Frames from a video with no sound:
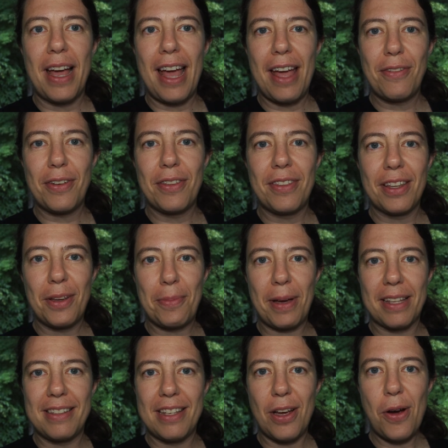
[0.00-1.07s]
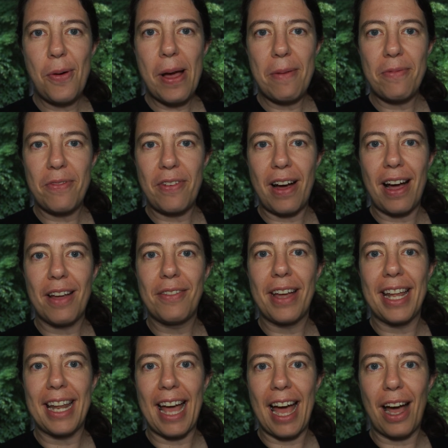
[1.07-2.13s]
everything about the OM-5
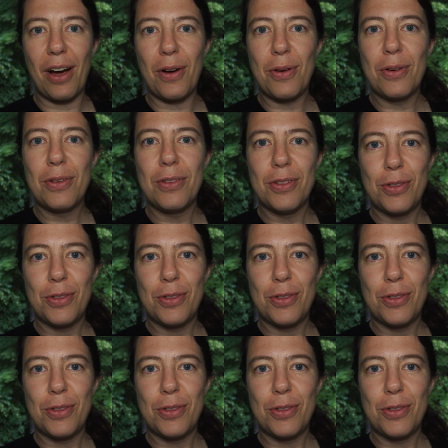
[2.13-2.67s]
and how